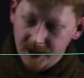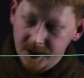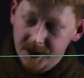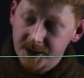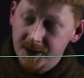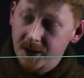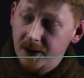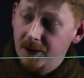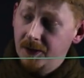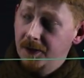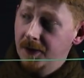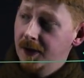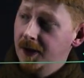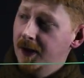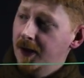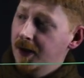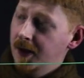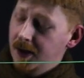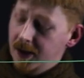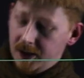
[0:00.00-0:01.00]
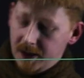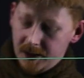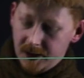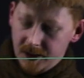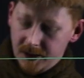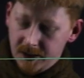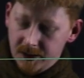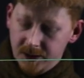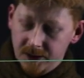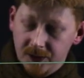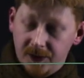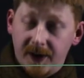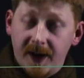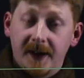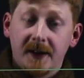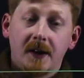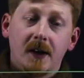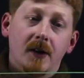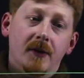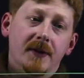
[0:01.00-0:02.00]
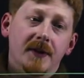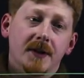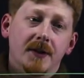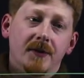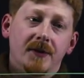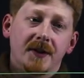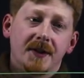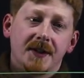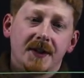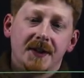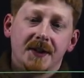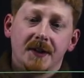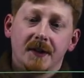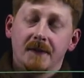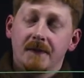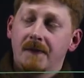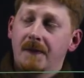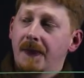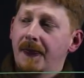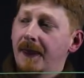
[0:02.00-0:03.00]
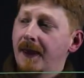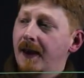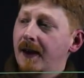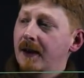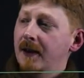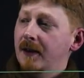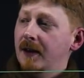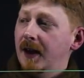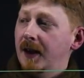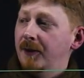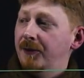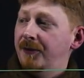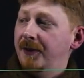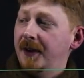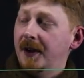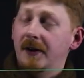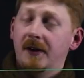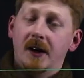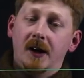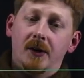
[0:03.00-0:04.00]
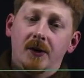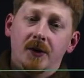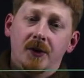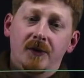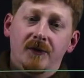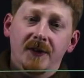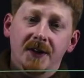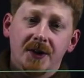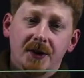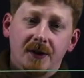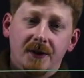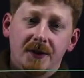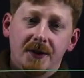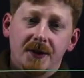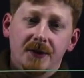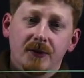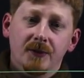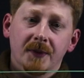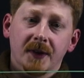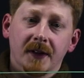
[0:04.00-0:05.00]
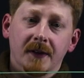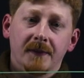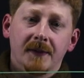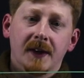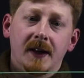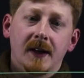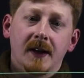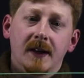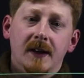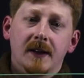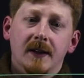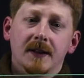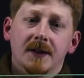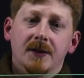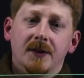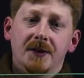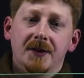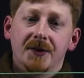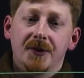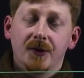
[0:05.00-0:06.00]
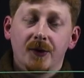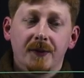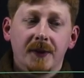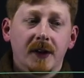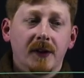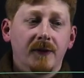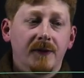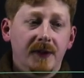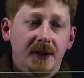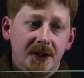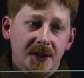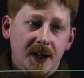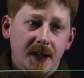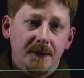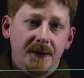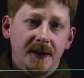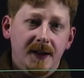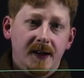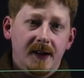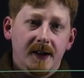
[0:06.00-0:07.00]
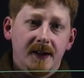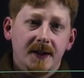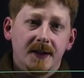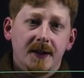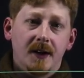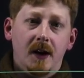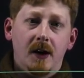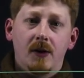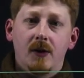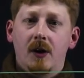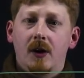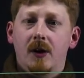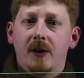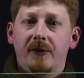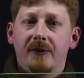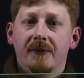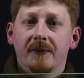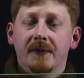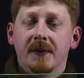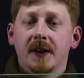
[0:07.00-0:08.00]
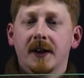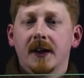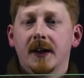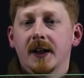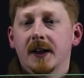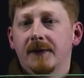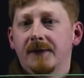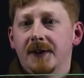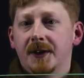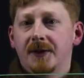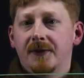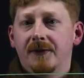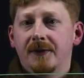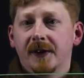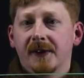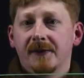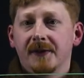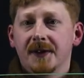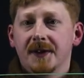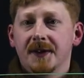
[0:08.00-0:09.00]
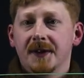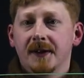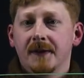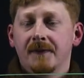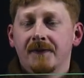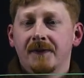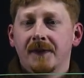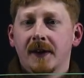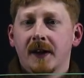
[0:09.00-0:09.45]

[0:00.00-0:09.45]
So you can go into the system and figure out which consumer is consuming which APIs, how often, in which frequency.